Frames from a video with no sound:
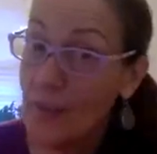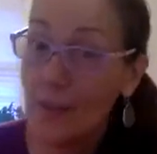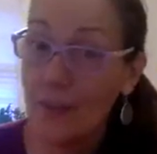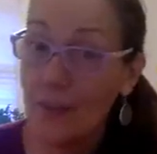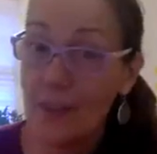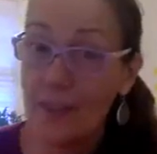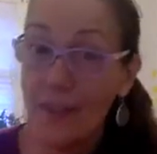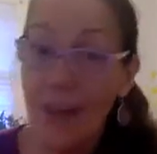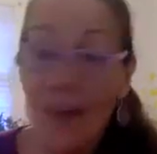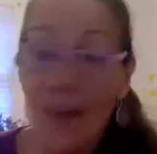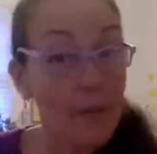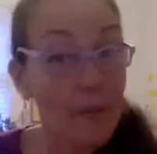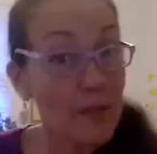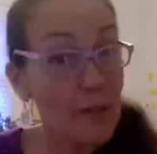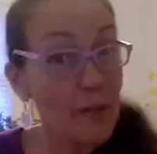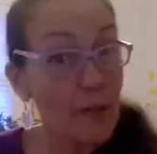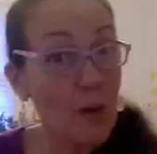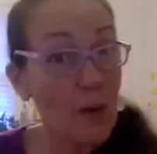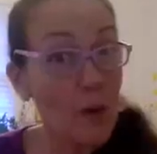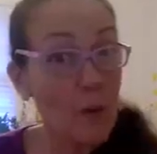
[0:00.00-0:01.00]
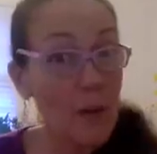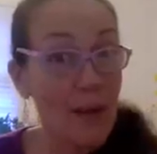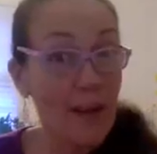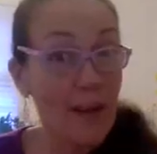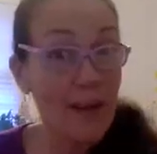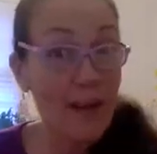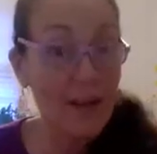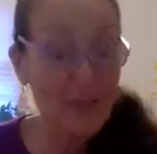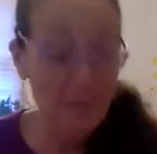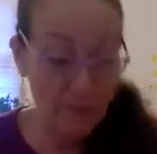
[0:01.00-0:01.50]
because every robot
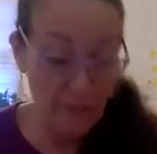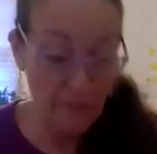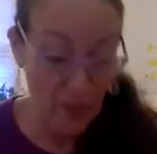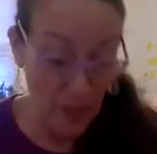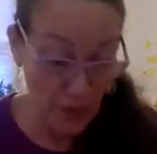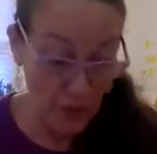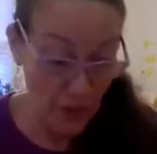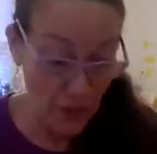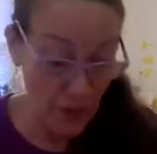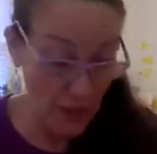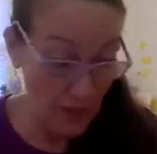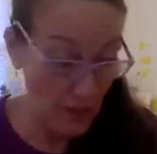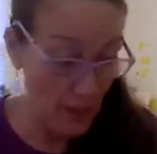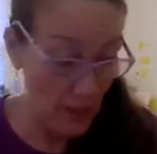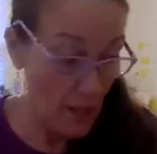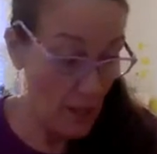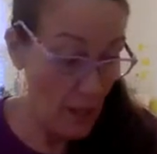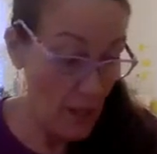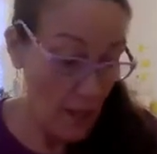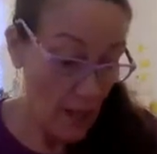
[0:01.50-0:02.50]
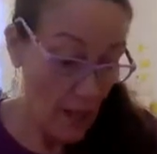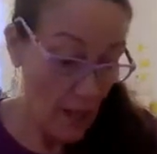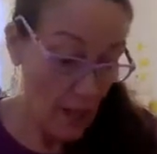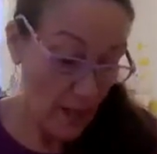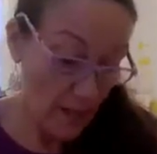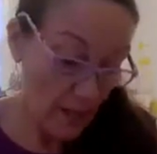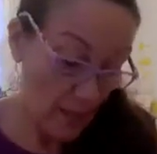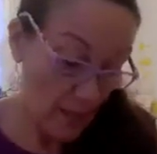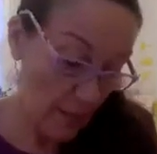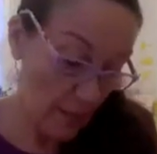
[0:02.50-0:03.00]
has a function and
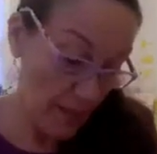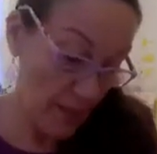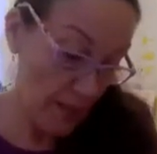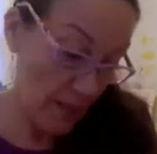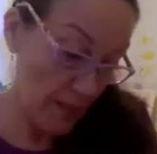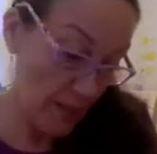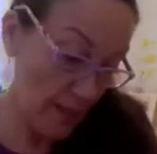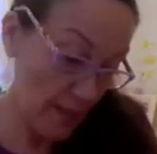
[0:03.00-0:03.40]
something that